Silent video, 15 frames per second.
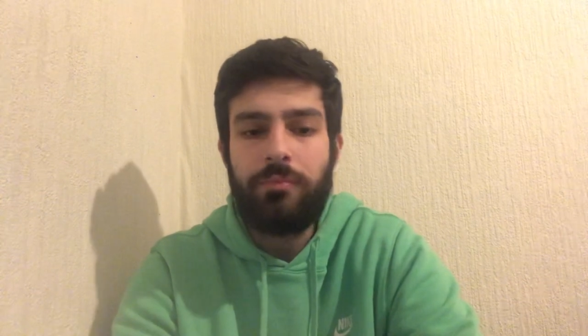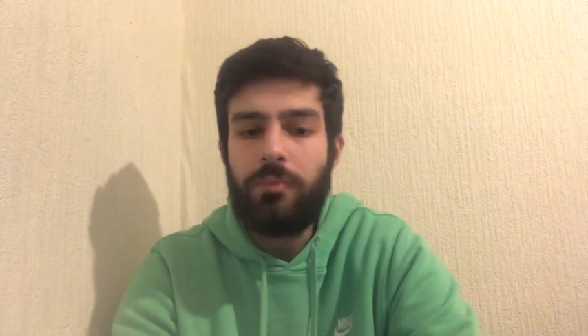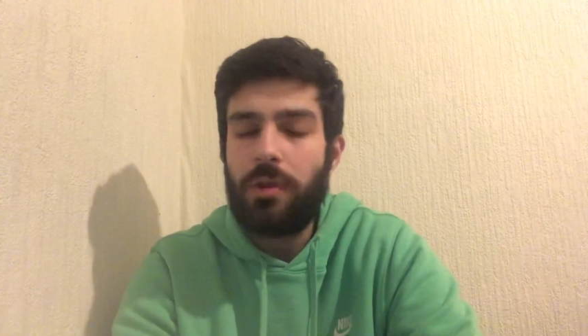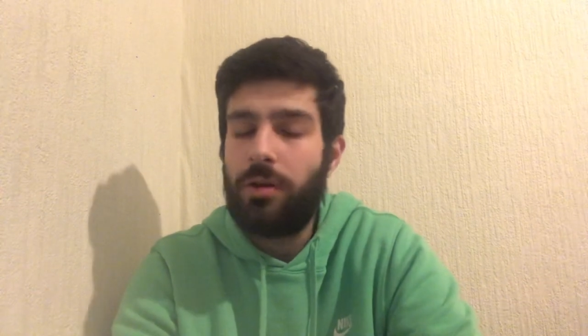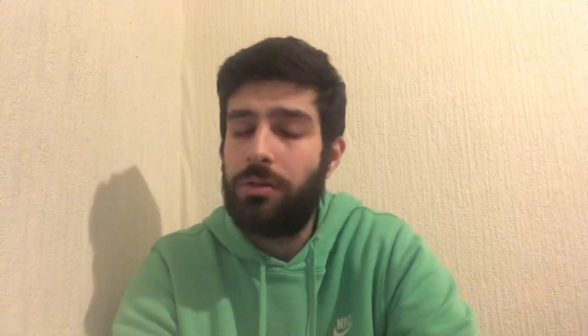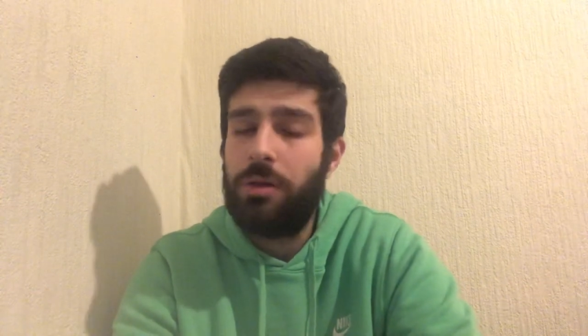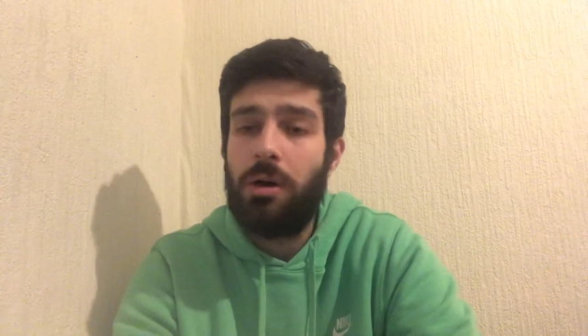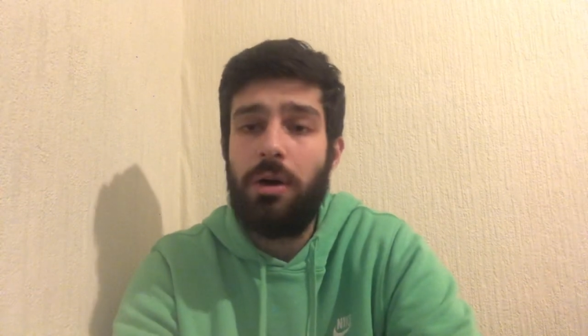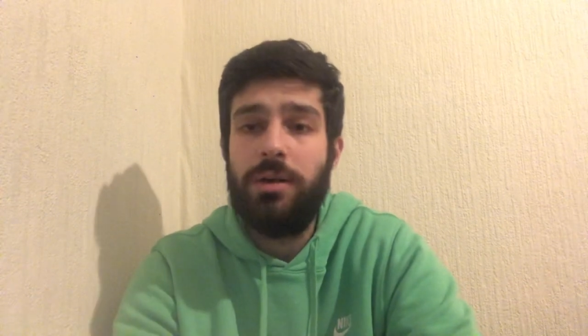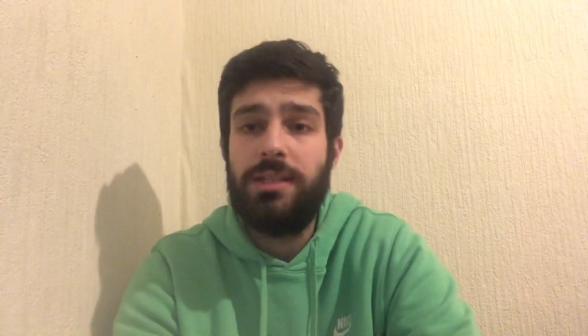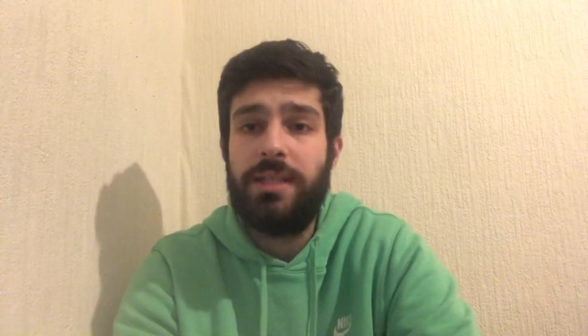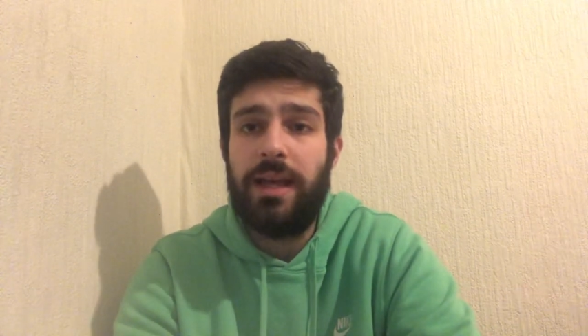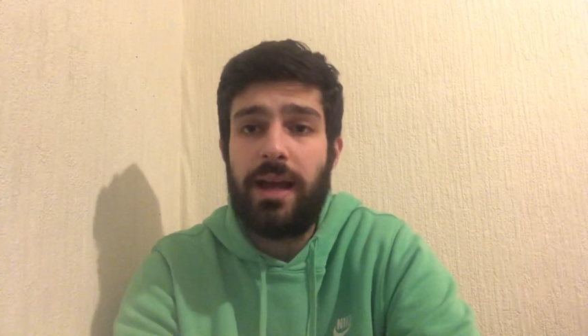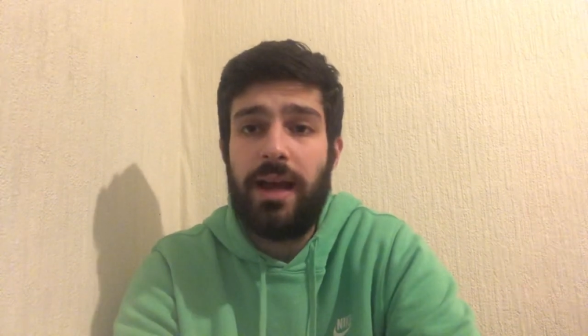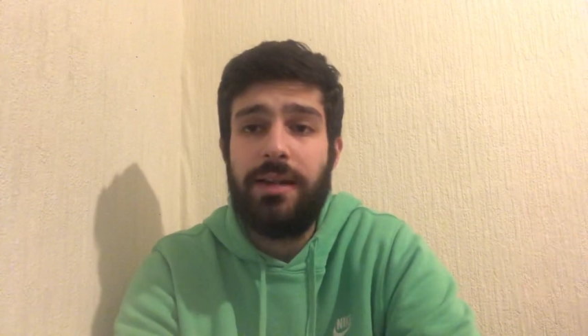Although
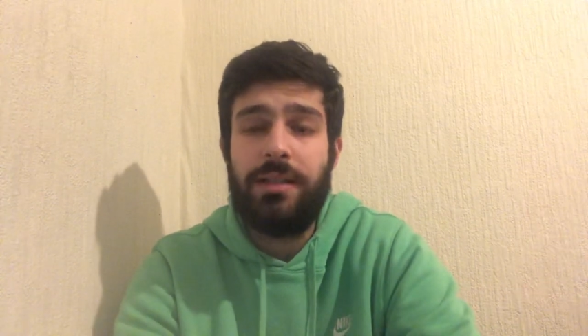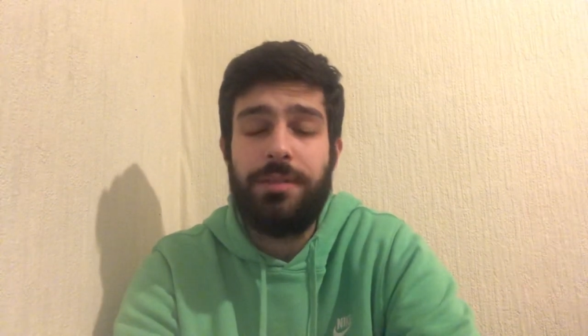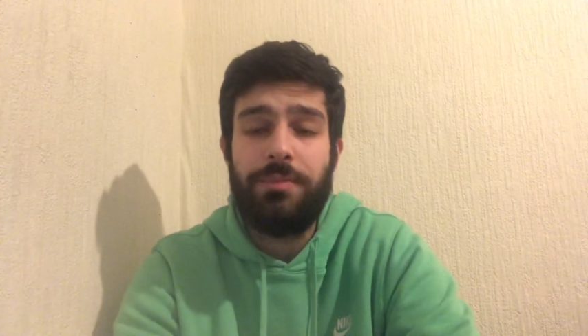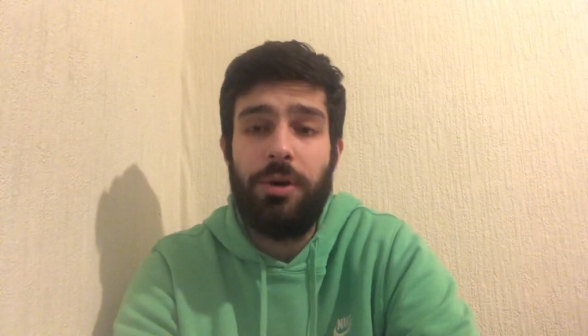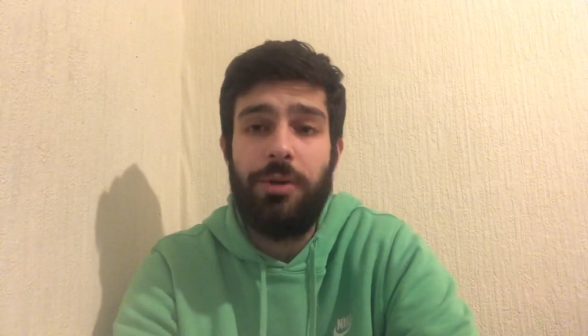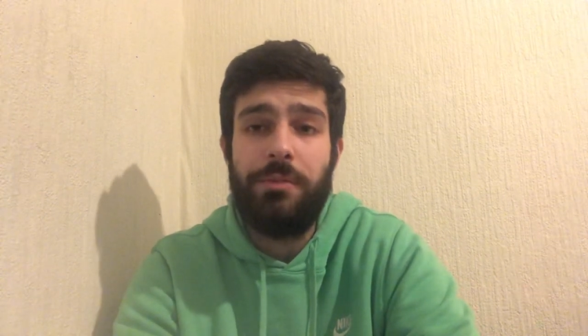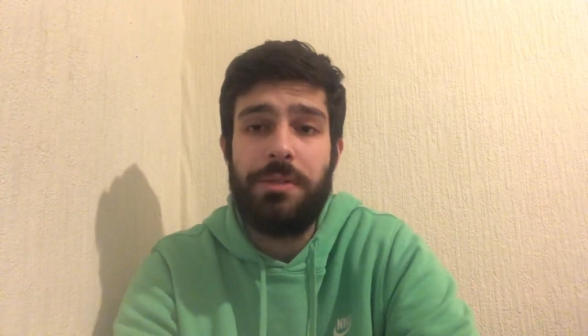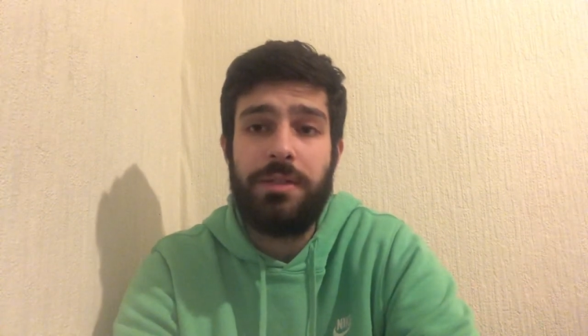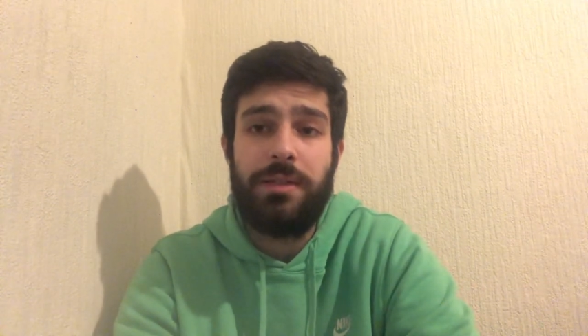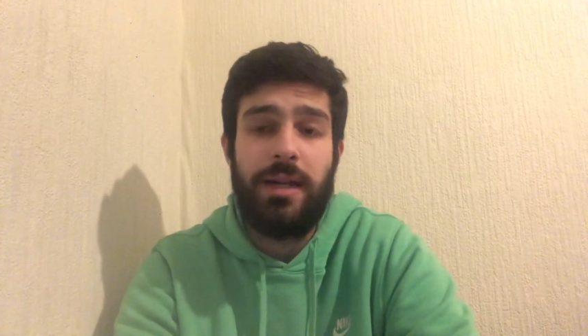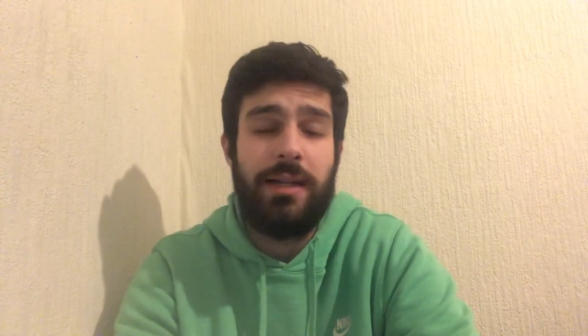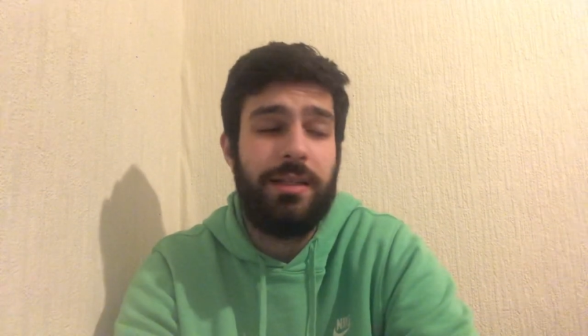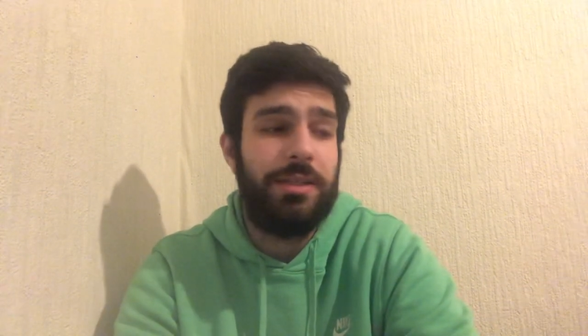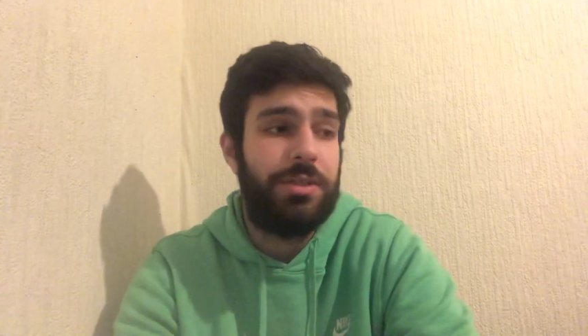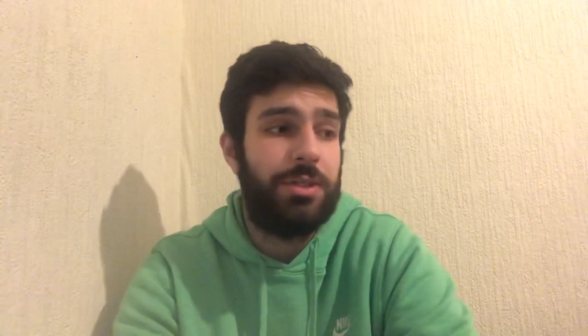Hosea had his moments and
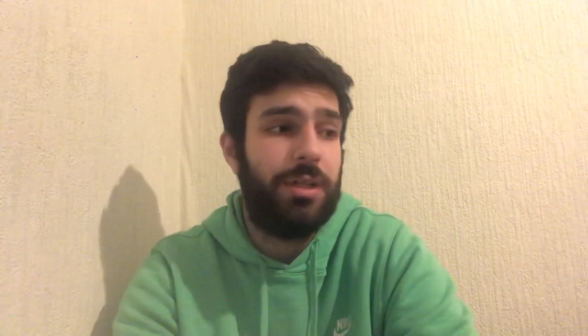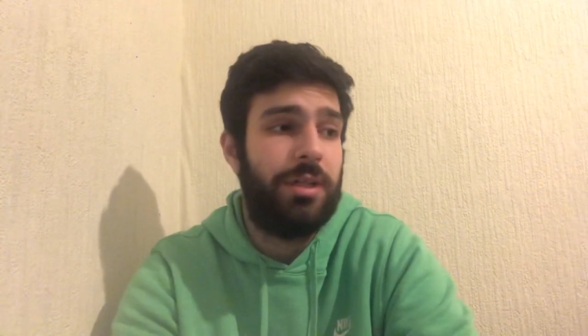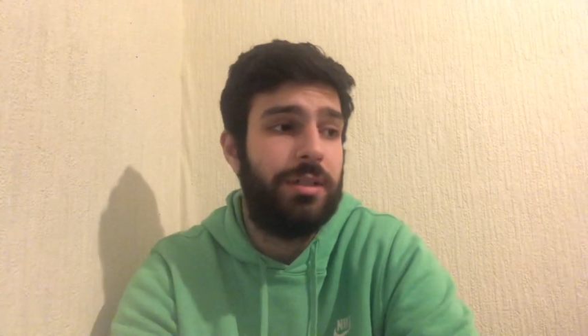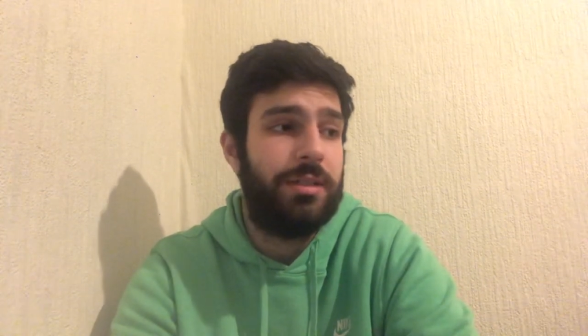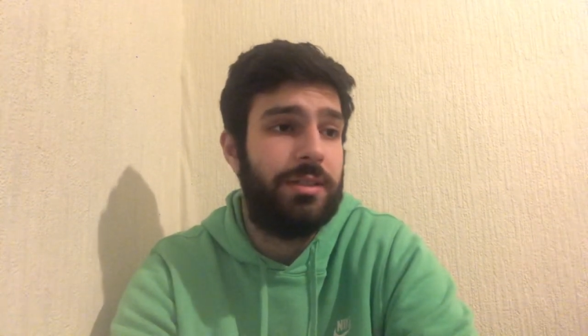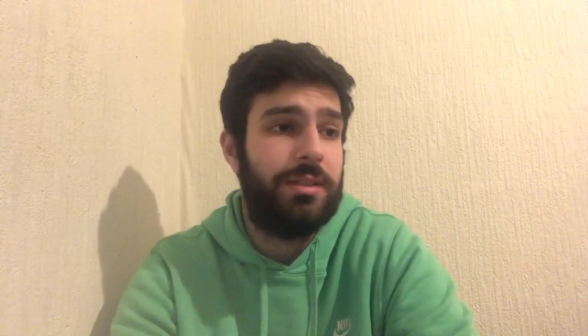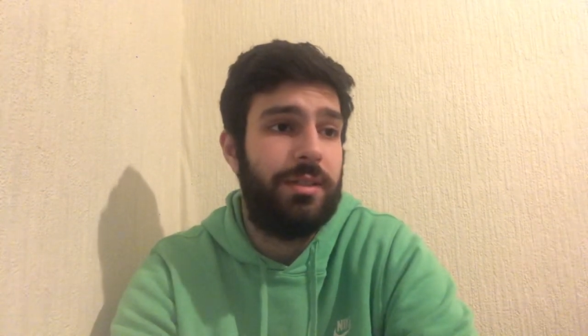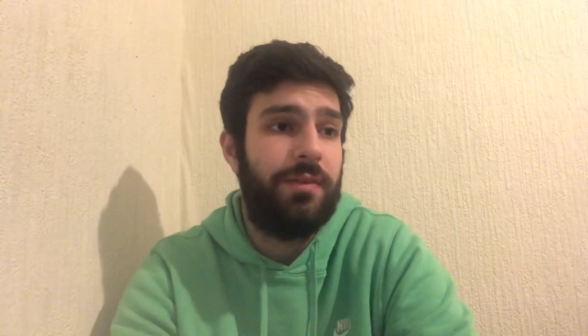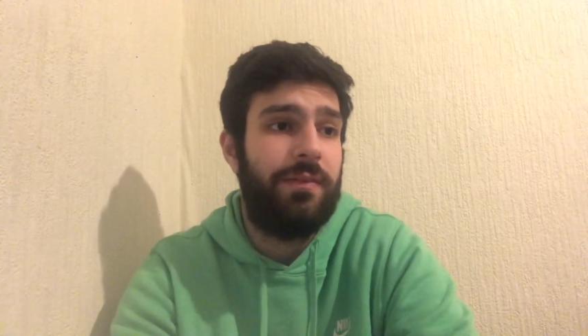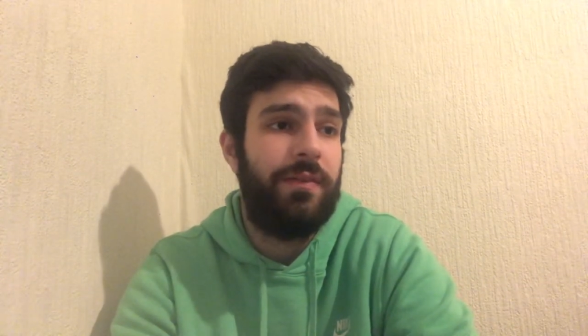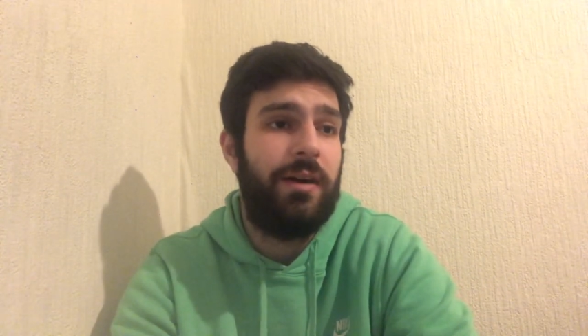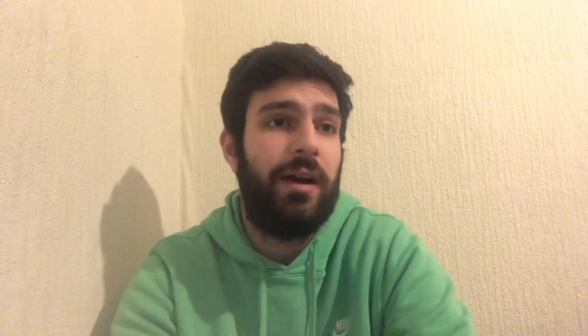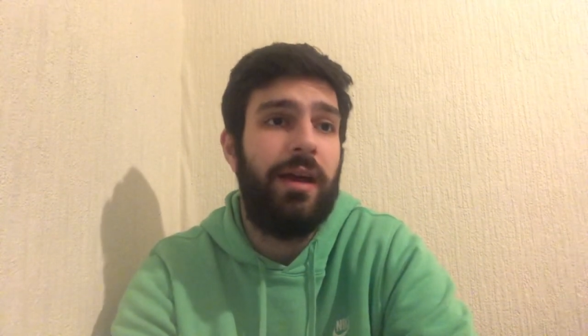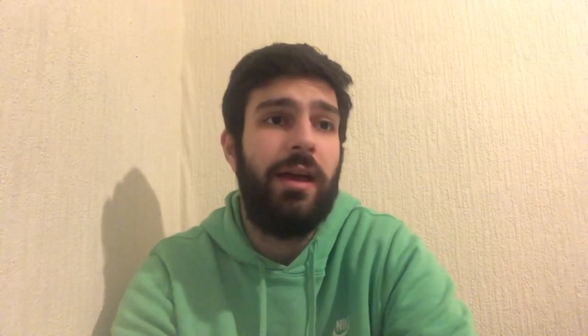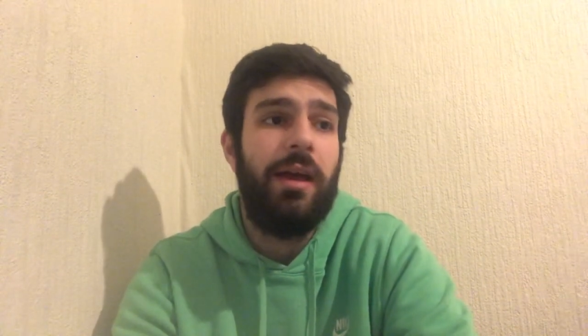had his chances in a
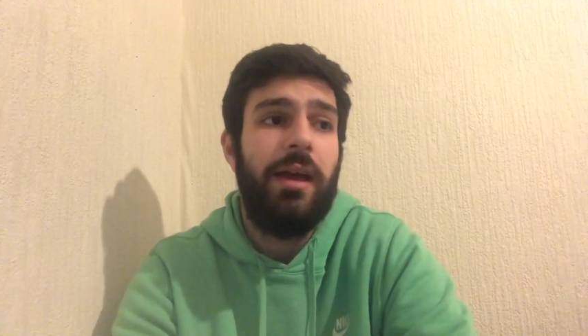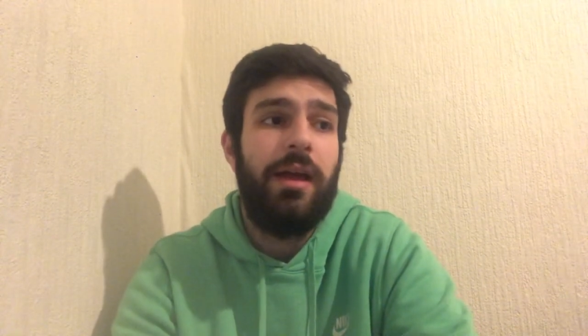fight,